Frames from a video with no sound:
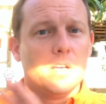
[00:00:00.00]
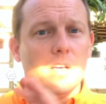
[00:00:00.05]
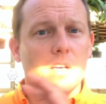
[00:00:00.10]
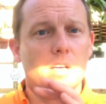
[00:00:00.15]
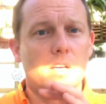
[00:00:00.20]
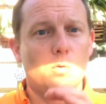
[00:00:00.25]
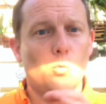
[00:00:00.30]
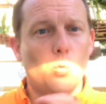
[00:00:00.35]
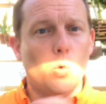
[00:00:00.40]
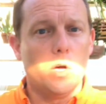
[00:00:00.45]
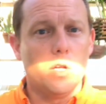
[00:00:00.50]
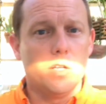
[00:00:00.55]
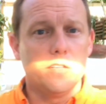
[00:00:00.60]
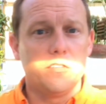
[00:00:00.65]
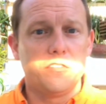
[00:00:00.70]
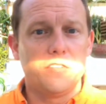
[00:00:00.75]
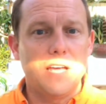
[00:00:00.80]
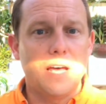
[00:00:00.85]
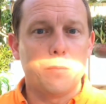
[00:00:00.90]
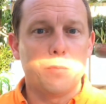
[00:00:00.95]
and
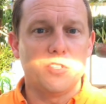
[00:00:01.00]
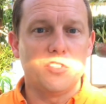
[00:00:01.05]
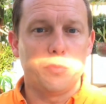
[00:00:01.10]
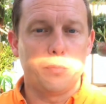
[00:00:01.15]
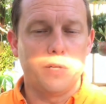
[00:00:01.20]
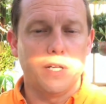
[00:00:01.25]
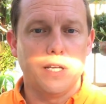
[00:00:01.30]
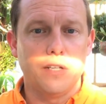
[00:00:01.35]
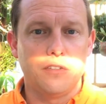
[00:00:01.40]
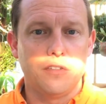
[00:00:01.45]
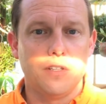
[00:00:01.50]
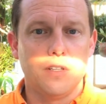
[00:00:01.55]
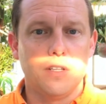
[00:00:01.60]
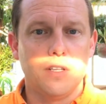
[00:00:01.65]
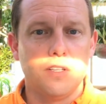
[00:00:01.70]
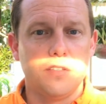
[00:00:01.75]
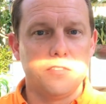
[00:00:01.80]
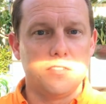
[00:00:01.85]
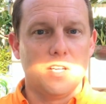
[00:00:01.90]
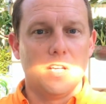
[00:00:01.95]
well-established plants in
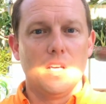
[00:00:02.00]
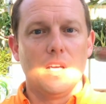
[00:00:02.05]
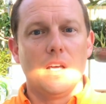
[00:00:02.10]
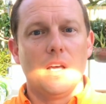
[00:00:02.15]
this.